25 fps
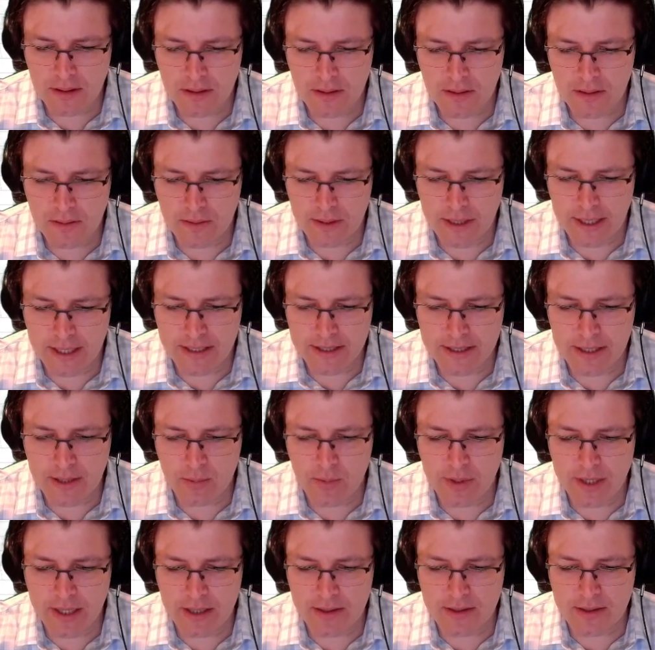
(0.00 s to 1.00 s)
Okay, and
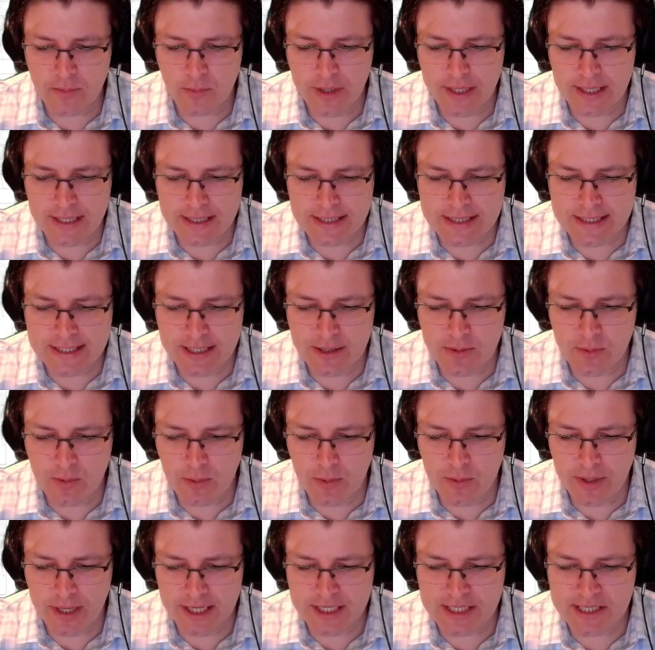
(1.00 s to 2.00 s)
we can see what
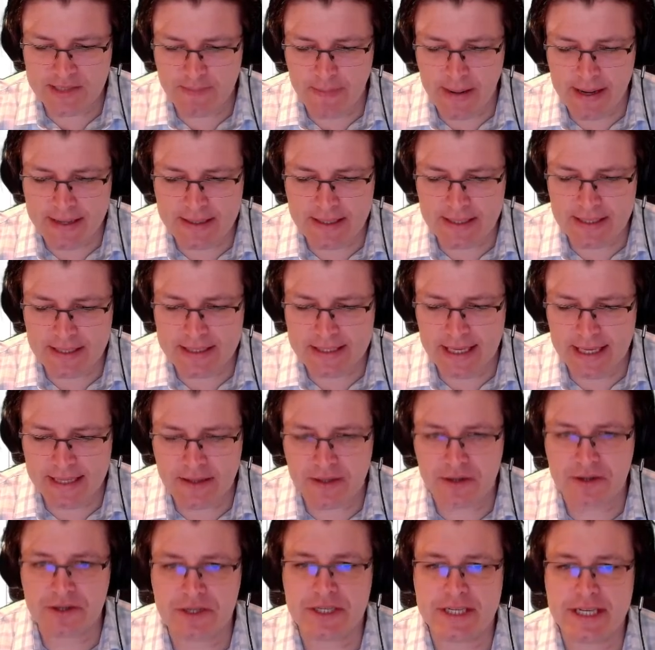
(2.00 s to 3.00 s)
we expected is that
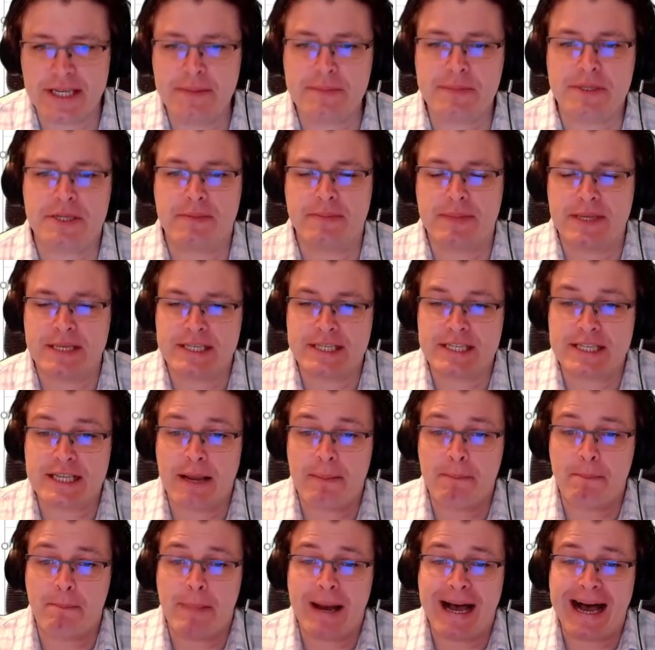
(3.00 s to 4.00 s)
there seems to be
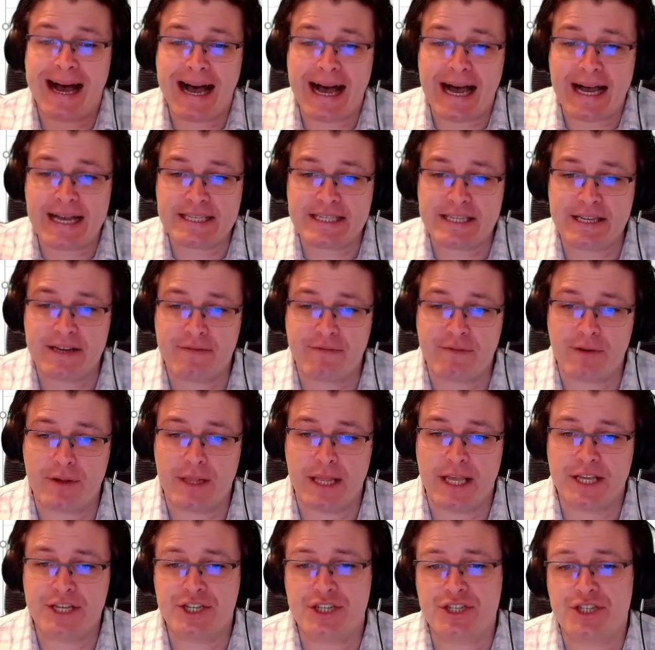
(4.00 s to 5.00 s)
some positive
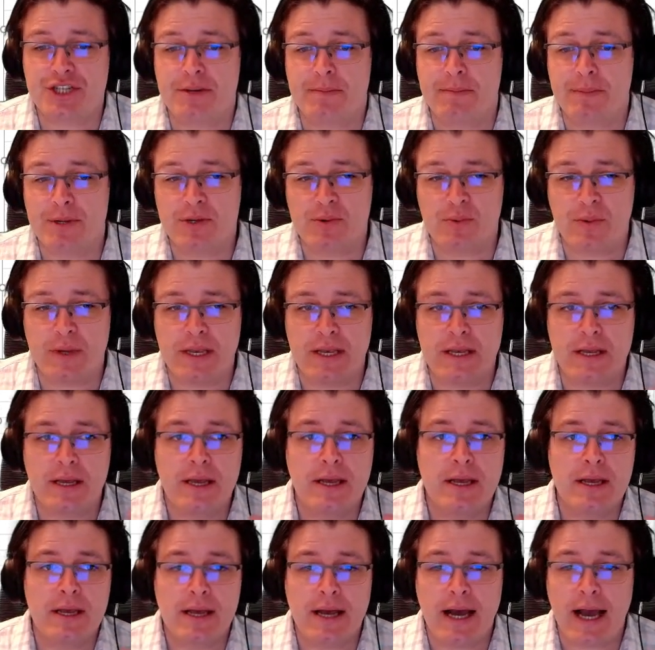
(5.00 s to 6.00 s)
relationship between
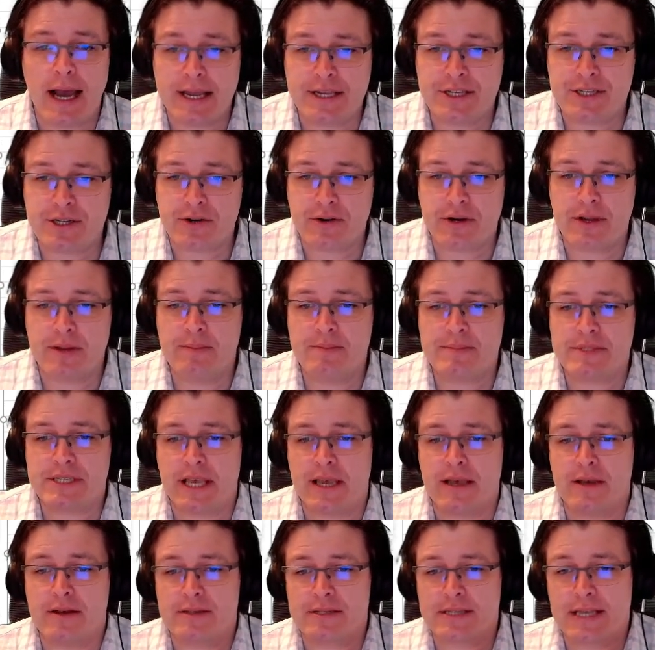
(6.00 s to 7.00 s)
ice cream
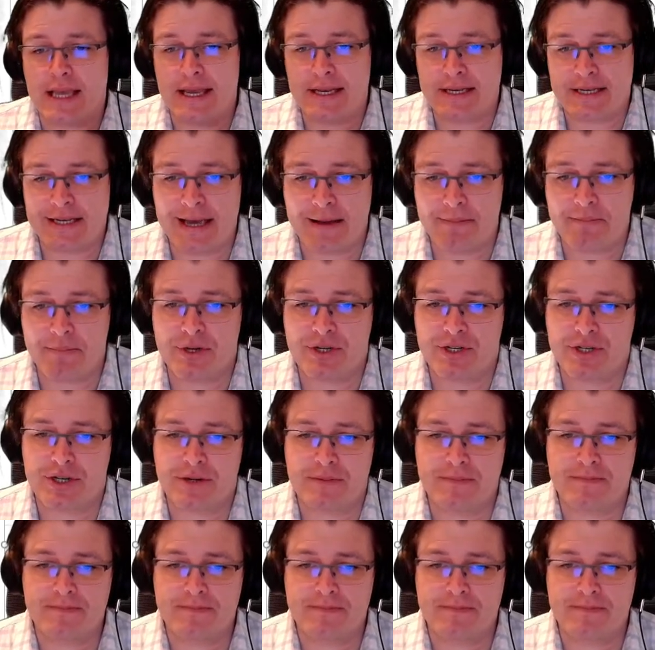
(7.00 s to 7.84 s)
sales and temperature.